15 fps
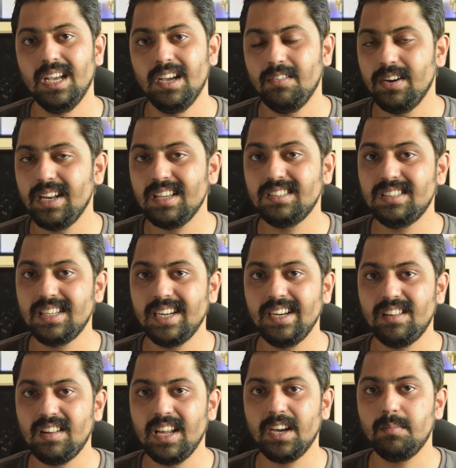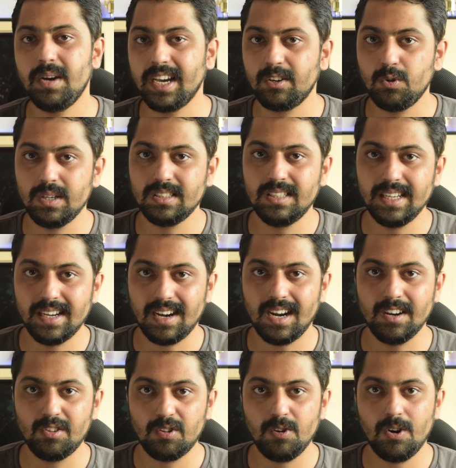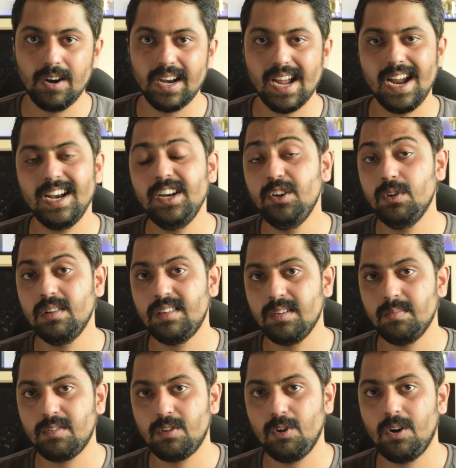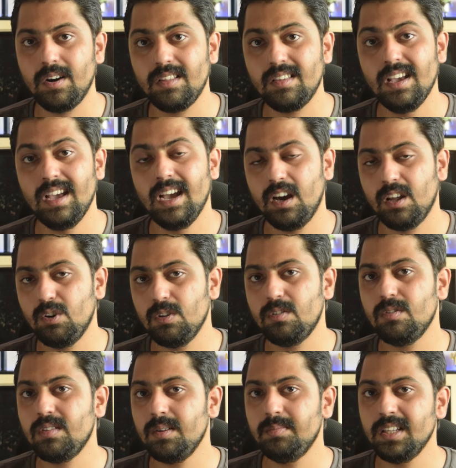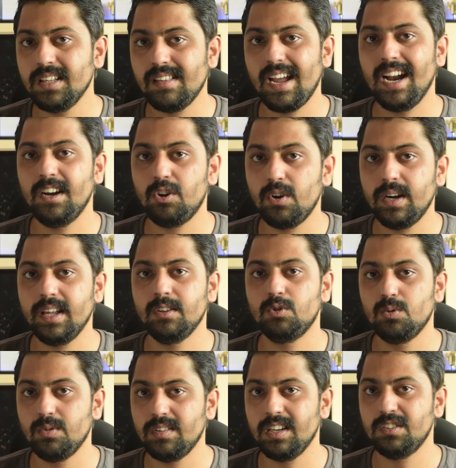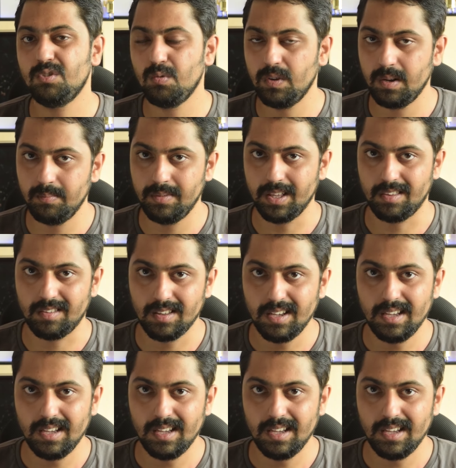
whereas traits like a microSD card slot and dual SIM slots are also some things Android enthusiasts will miss.